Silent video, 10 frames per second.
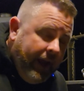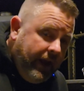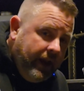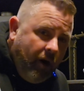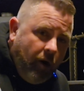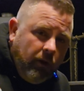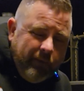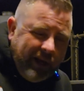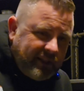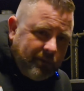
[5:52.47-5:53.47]
and all
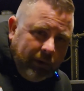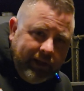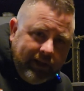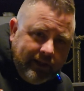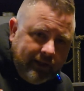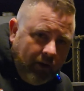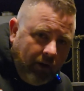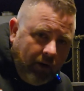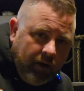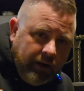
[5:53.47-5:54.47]
of my splits
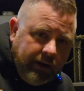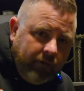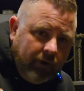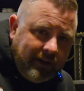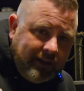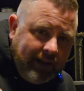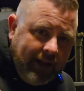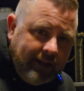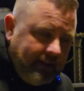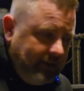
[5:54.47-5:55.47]
are different
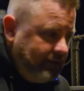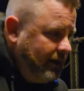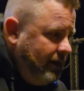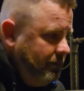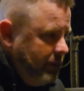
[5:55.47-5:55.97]
sizes,